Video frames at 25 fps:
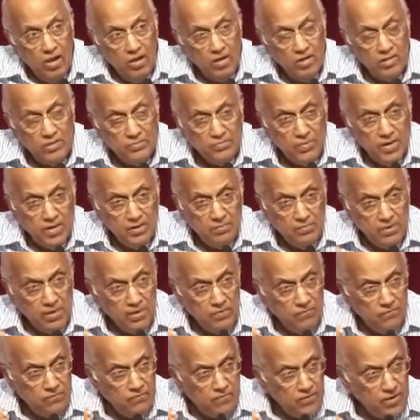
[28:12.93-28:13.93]
is by
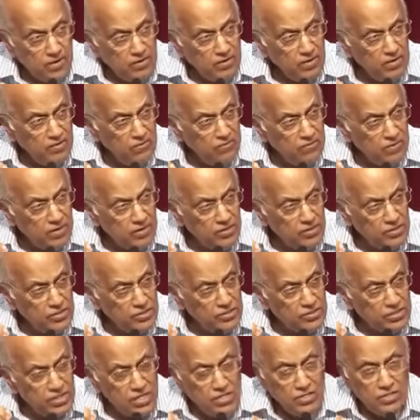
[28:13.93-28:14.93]
being very, very
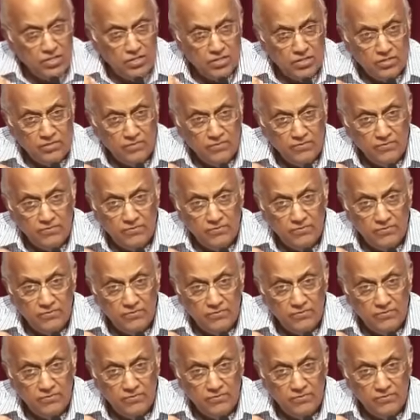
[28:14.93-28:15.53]
sensitive